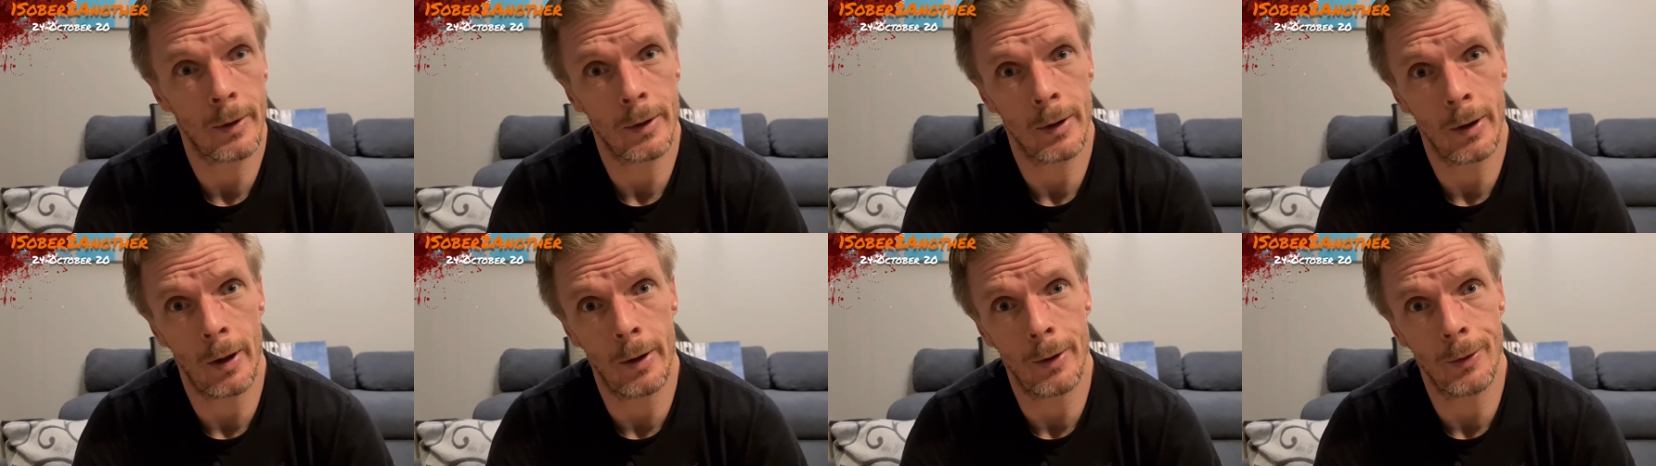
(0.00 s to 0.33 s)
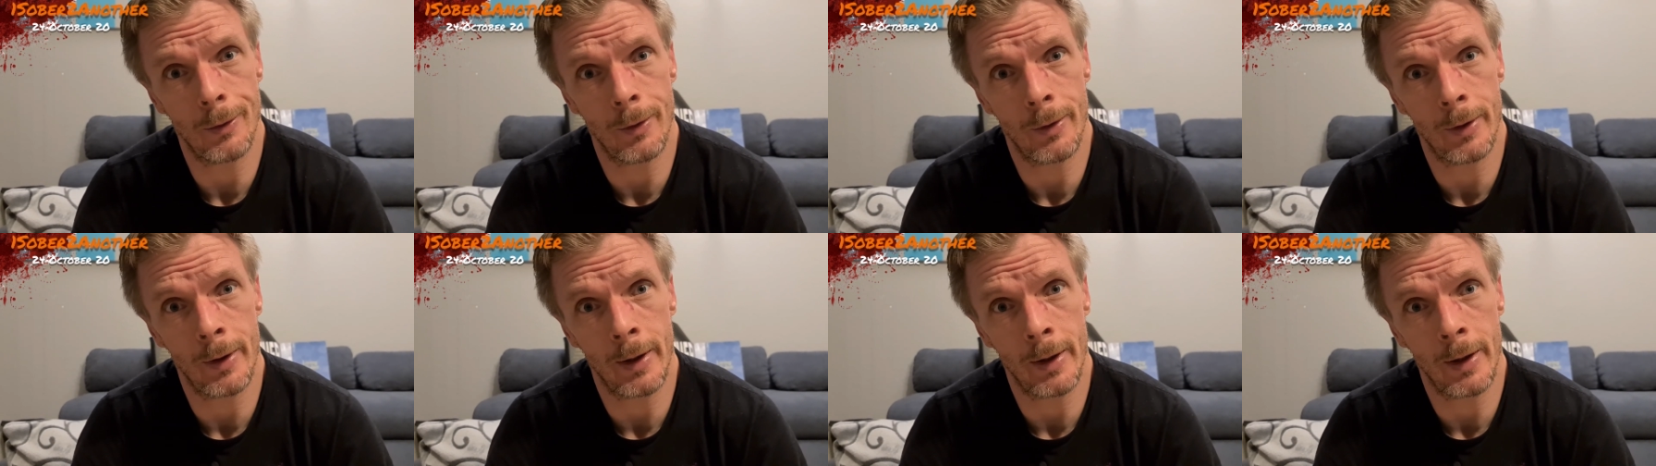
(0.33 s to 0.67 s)

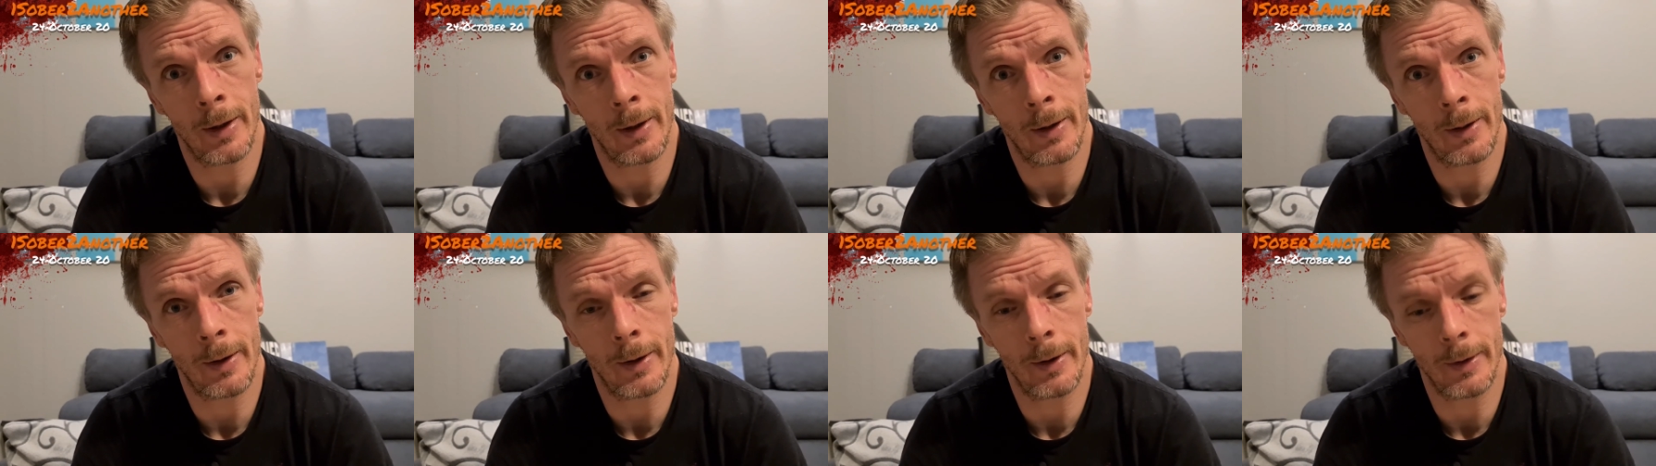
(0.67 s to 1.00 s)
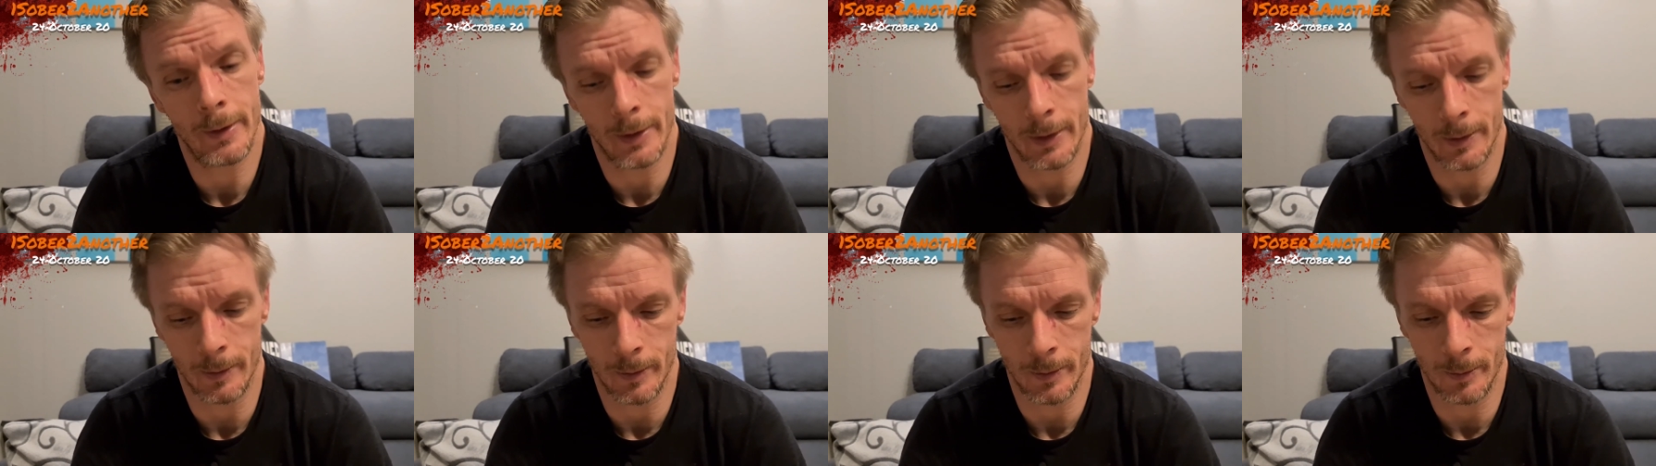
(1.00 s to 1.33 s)
larger than I thought
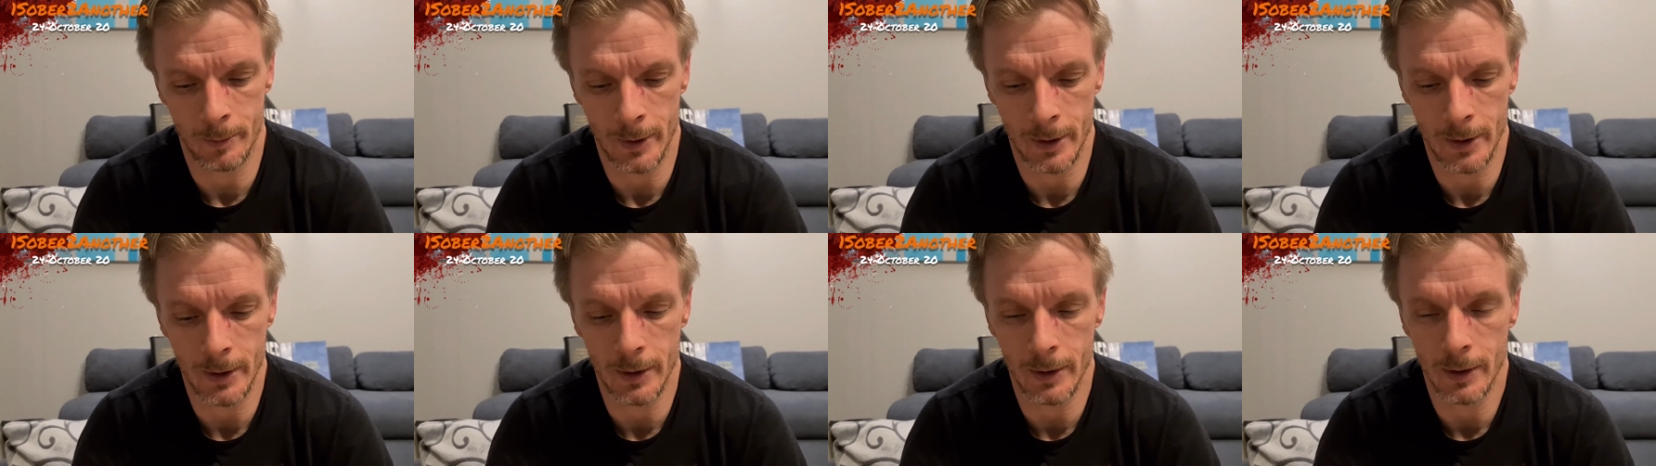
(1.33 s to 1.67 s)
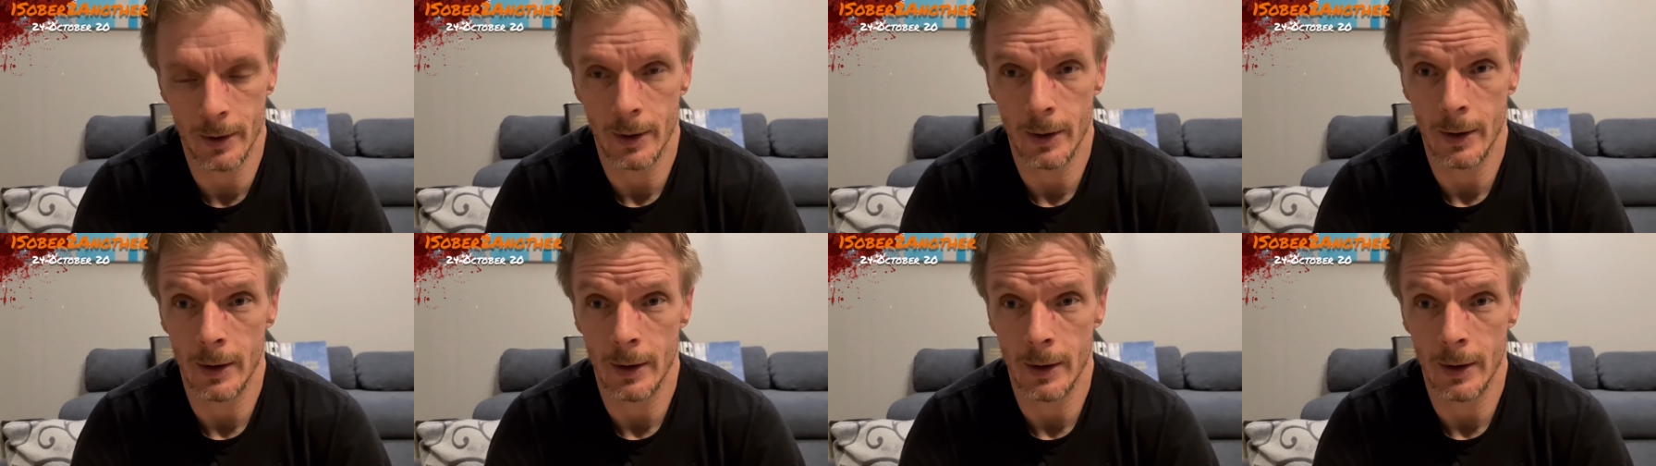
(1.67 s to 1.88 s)
they would be.